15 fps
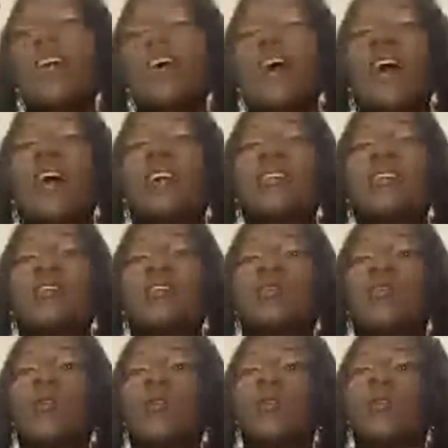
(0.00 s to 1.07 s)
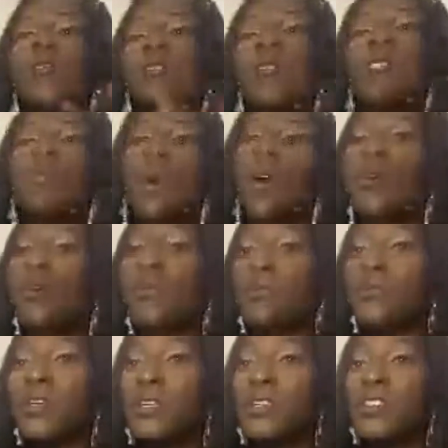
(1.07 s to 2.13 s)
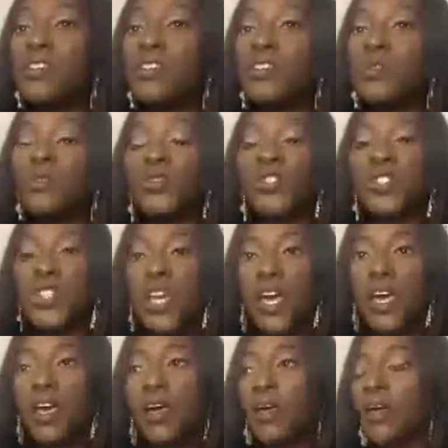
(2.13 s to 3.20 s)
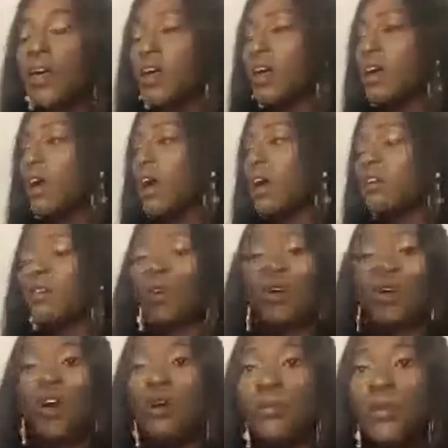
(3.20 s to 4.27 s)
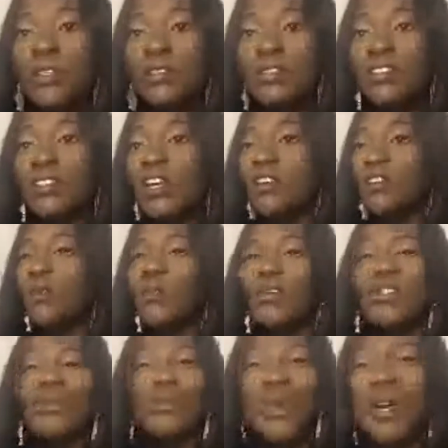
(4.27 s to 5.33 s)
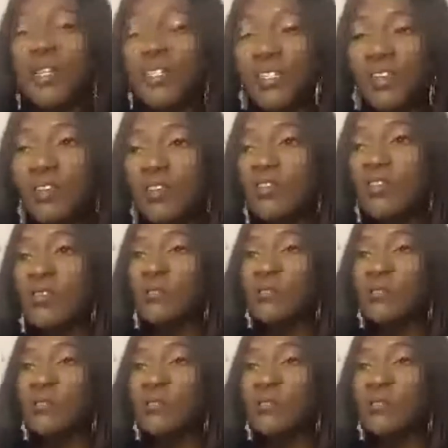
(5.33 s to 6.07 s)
And, please, by all means, share your comments, share your perspectives.